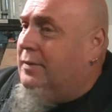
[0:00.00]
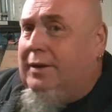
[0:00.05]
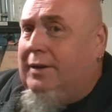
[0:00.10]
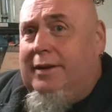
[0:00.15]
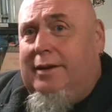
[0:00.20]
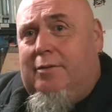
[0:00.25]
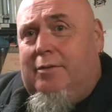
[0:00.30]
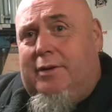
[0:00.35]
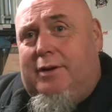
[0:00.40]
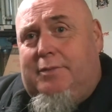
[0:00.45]
And
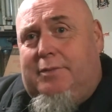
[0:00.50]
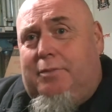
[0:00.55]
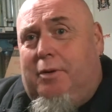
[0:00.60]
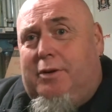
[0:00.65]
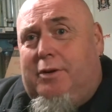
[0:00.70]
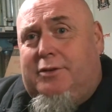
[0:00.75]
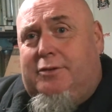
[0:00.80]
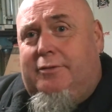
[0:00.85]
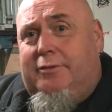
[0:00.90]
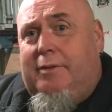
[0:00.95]
the other one is
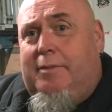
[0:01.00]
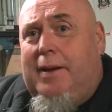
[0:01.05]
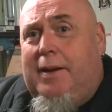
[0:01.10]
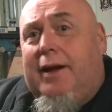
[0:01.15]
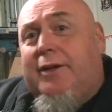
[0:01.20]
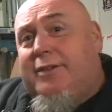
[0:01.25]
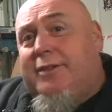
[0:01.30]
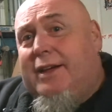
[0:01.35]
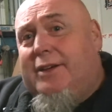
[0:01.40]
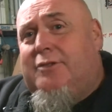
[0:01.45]
bicycle
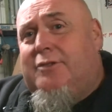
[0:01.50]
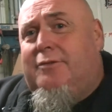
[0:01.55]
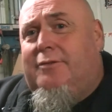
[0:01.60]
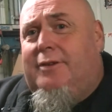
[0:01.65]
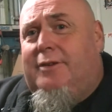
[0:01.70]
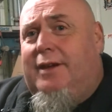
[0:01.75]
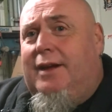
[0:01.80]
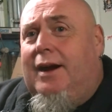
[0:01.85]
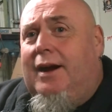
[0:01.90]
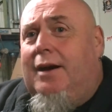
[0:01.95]
repairs. That's
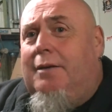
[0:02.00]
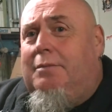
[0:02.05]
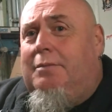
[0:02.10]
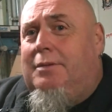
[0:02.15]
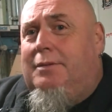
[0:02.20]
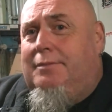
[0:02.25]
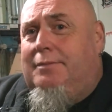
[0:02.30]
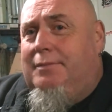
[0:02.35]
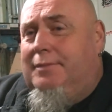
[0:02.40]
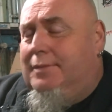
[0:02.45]
already up,
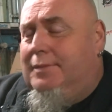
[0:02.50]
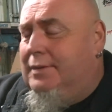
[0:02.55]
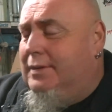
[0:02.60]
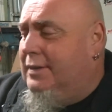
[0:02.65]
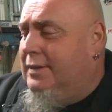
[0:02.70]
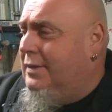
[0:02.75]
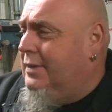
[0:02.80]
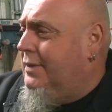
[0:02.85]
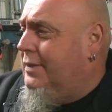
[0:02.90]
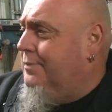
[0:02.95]

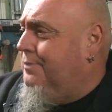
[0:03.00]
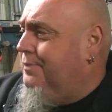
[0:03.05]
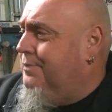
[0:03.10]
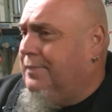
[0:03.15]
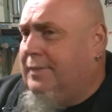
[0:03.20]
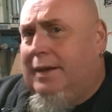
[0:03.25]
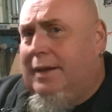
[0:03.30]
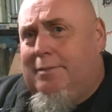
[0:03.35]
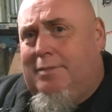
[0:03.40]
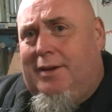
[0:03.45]

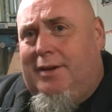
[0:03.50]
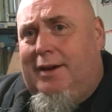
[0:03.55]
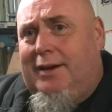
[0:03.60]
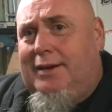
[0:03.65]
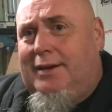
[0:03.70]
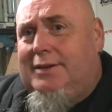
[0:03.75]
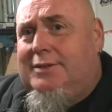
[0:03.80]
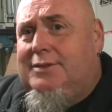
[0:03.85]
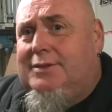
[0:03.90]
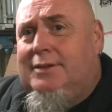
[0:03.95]
that
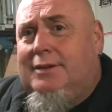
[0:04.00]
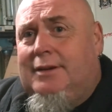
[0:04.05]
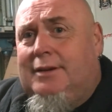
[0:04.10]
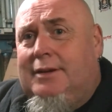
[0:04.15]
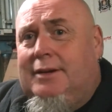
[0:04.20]
playlist.